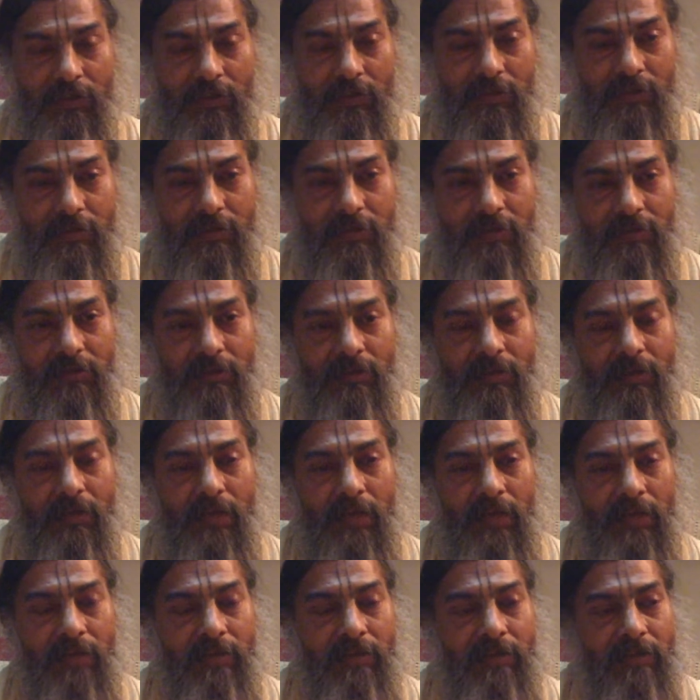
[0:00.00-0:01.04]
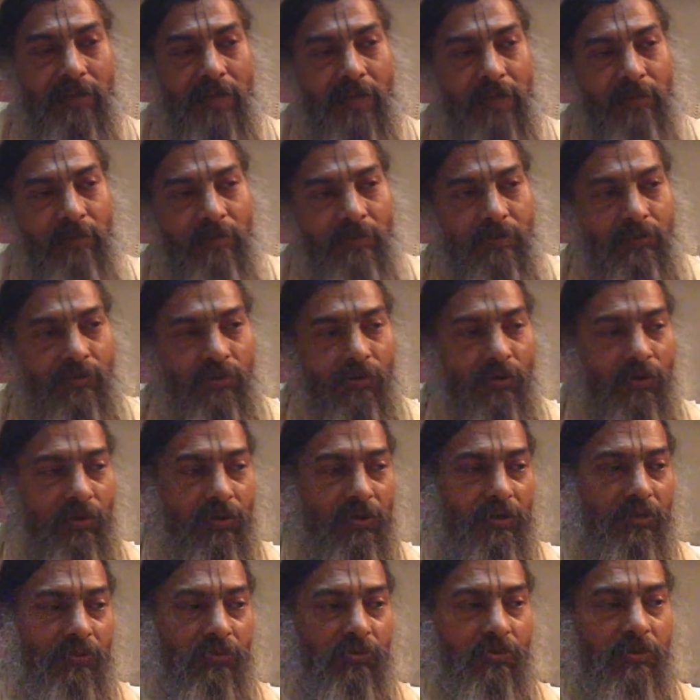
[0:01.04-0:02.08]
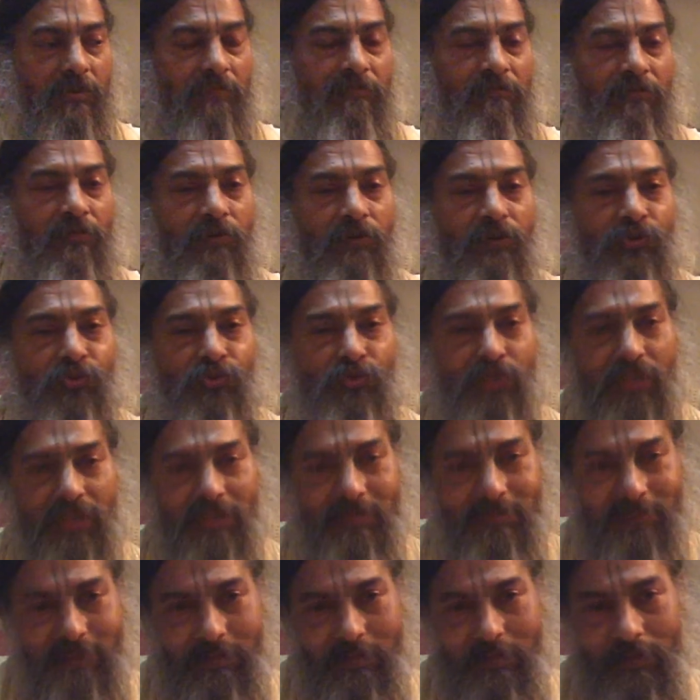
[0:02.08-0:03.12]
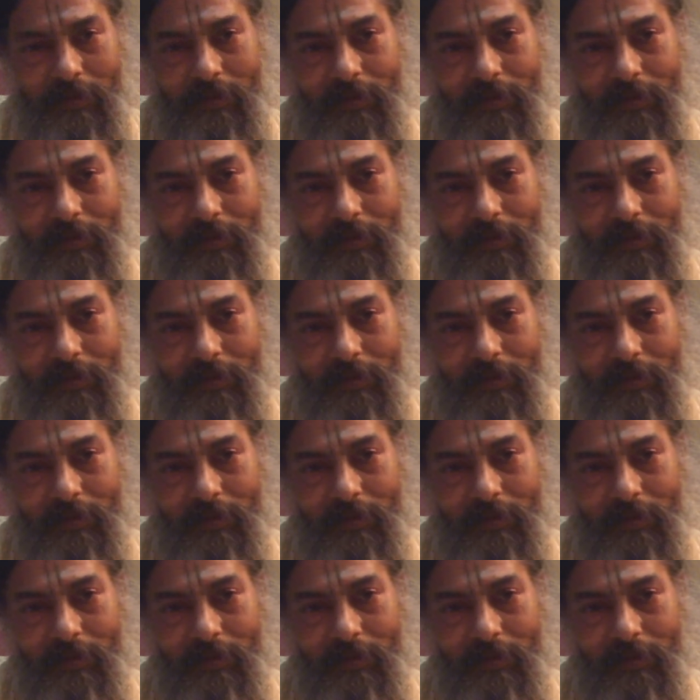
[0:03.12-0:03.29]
he says that this happens only to some fortunate people.